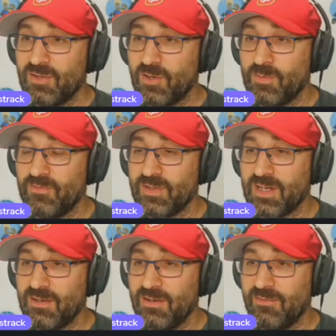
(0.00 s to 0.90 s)
go with
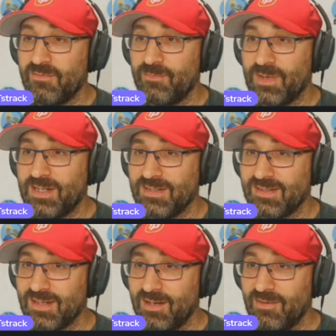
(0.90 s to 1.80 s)
kind of
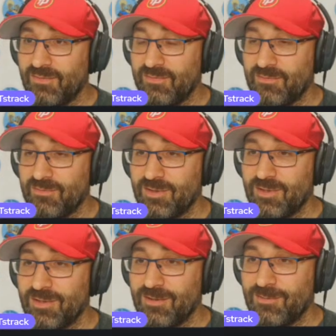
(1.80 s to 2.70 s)
mindset of
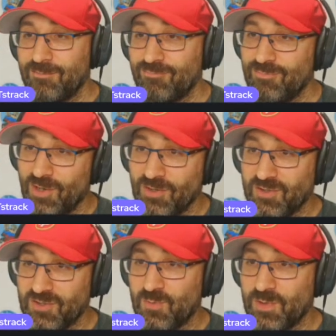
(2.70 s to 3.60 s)
not
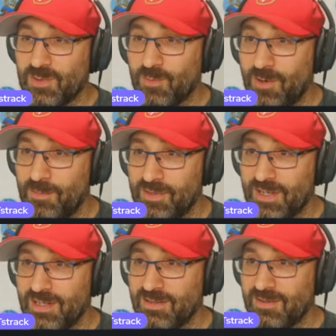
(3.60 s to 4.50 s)
just week 1
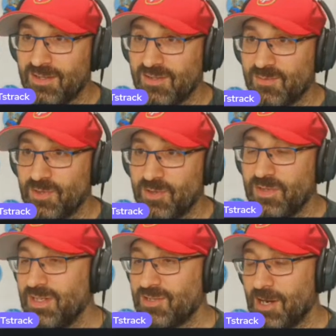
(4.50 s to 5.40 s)
brain, because we don't
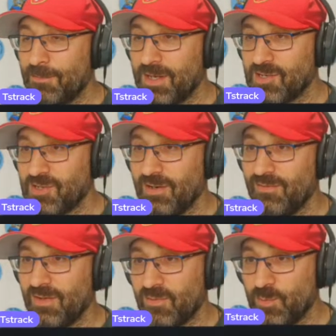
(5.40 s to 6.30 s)
need Jack Besh out
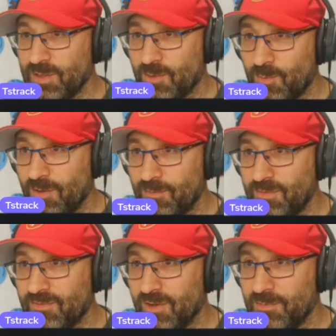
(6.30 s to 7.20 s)
there for week 1.
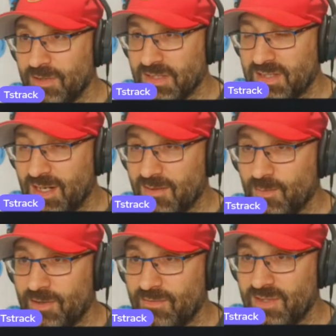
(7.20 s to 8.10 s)
We've got a pretty stacked
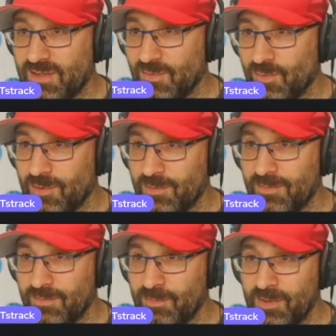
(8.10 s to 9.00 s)
wide receiver
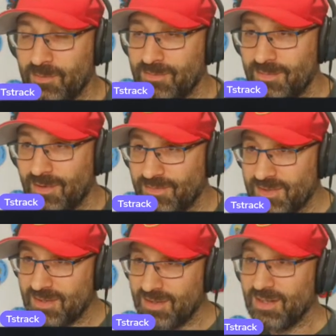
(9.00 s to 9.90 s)
room, but
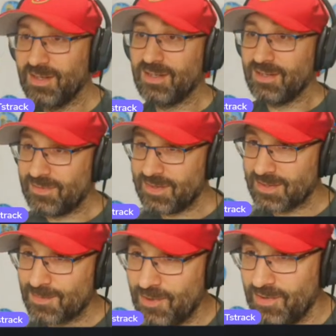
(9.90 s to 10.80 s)
obviously
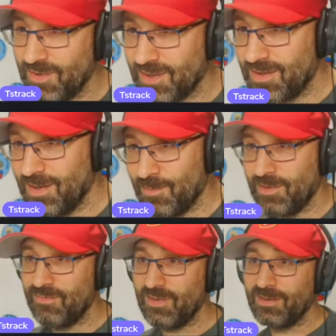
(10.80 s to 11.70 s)
disappointing that Caleb
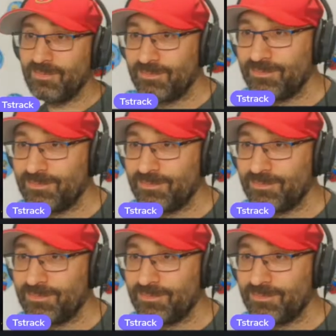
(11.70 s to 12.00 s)
went there.